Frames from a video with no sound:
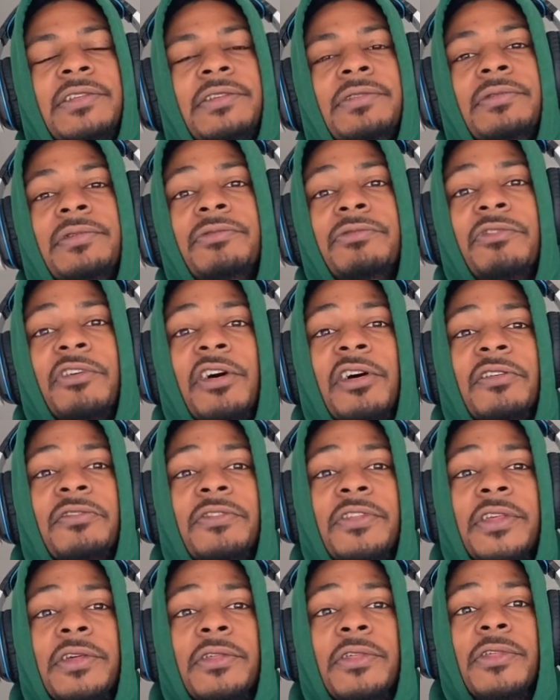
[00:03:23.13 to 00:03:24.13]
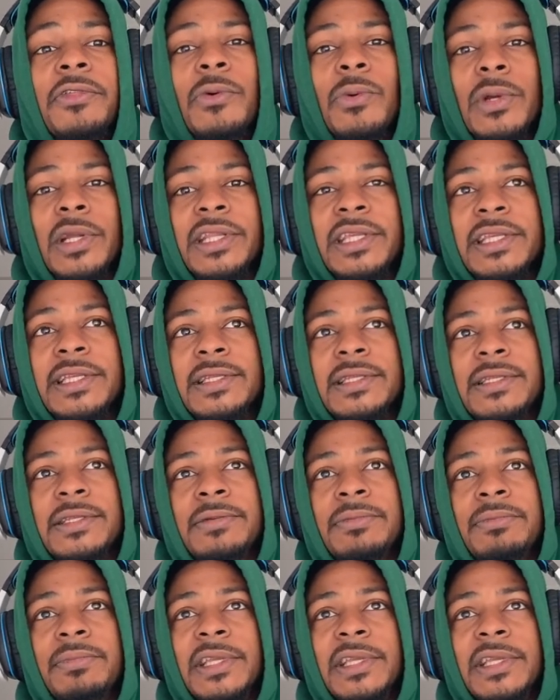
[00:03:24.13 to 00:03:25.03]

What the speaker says: to involve the authorities